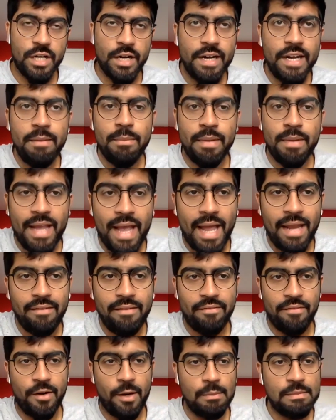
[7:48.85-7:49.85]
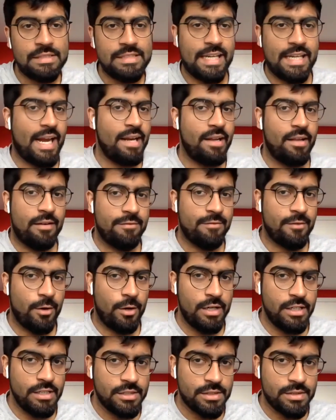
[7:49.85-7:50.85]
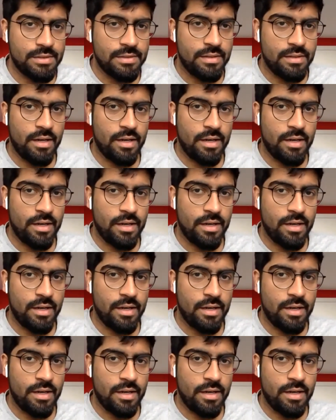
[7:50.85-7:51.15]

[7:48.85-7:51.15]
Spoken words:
journey began from second year of college,